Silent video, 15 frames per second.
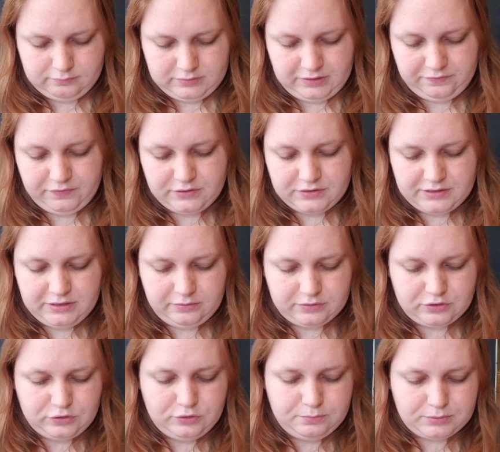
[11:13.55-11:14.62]
The first seal
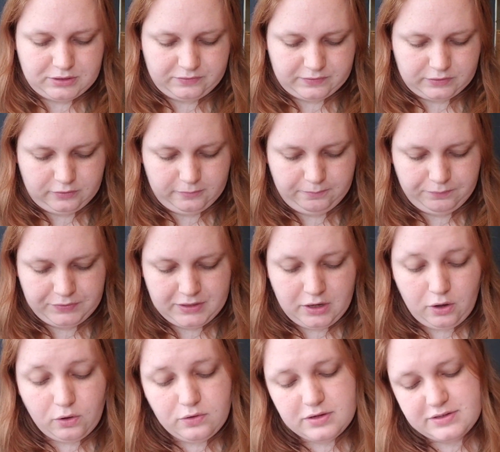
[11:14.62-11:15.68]
is super difficult.
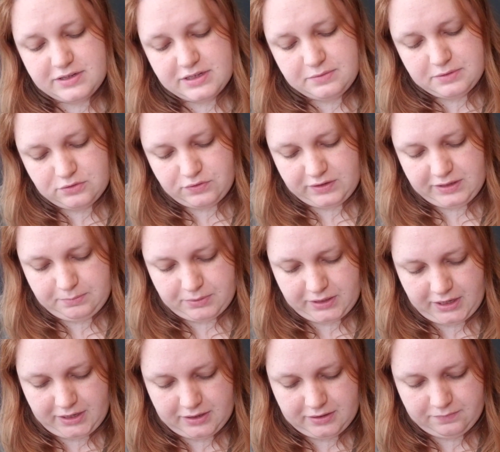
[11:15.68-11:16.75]
Well, this, this one's really
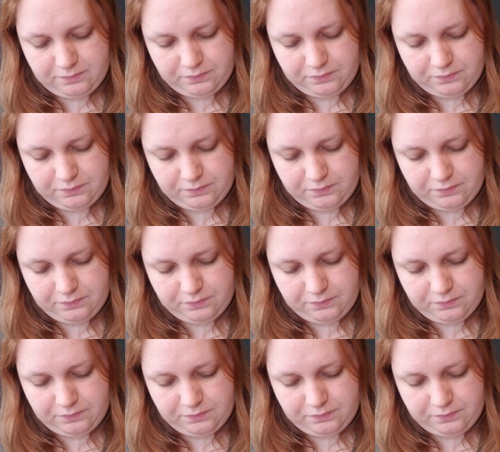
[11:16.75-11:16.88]
pretty.